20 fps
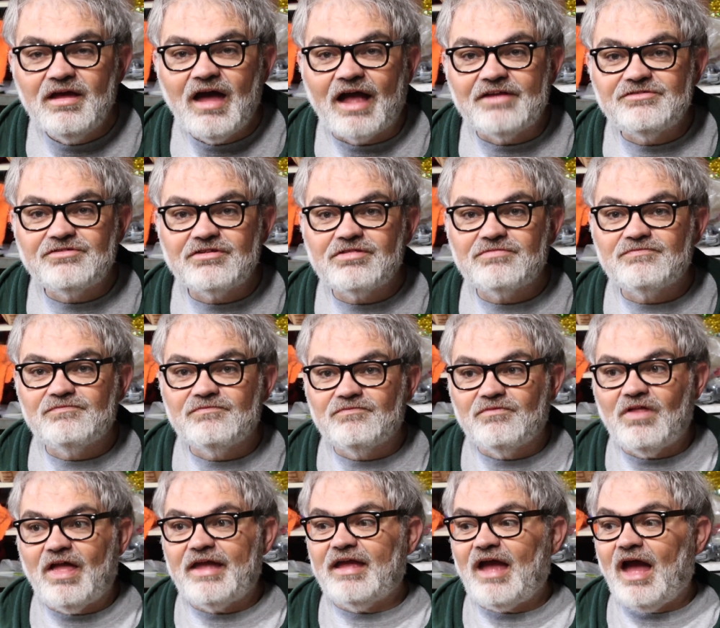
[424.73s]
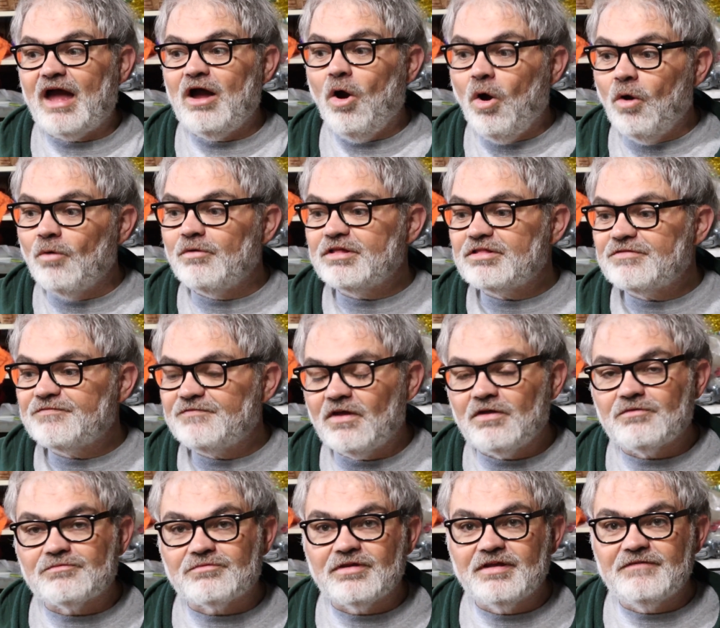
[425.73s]
I always
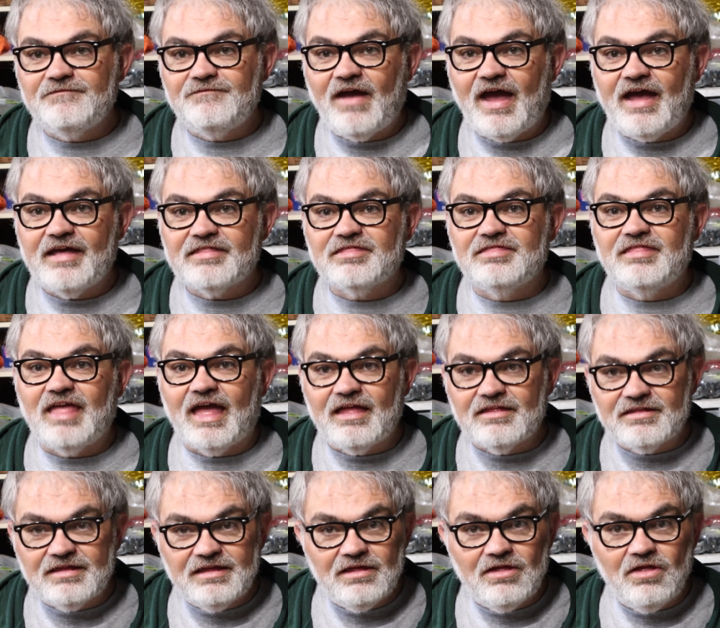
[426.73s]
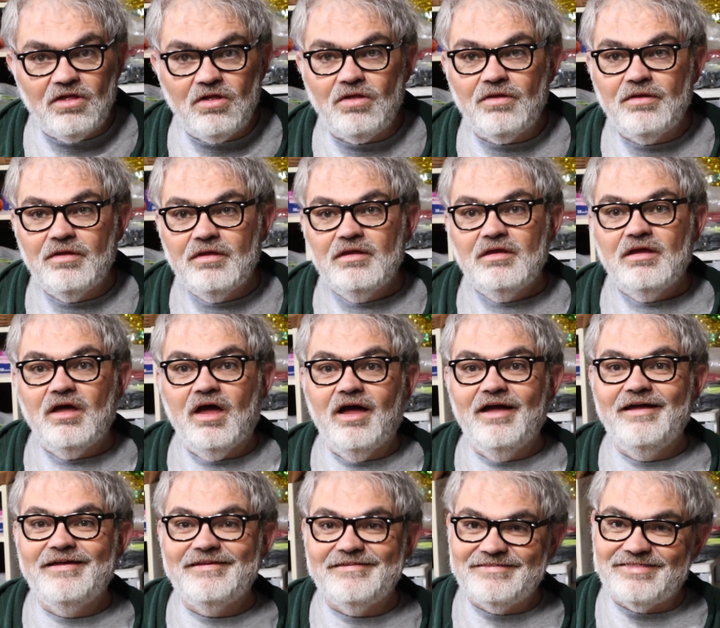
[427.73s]
felt really fast downhill,
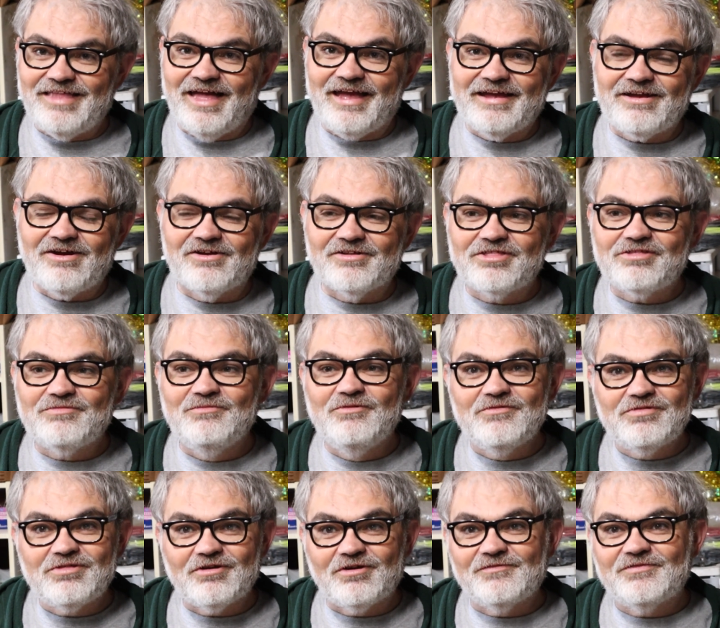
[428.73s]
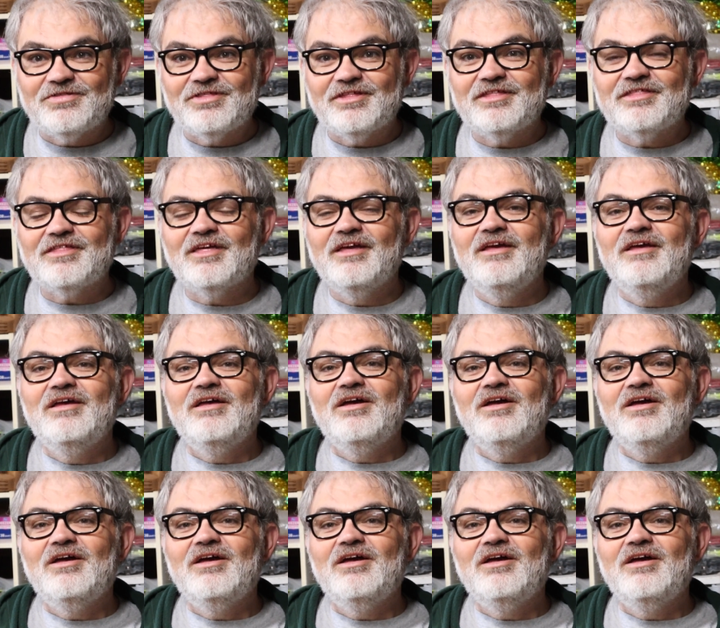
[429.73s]
like on smooth surfaces.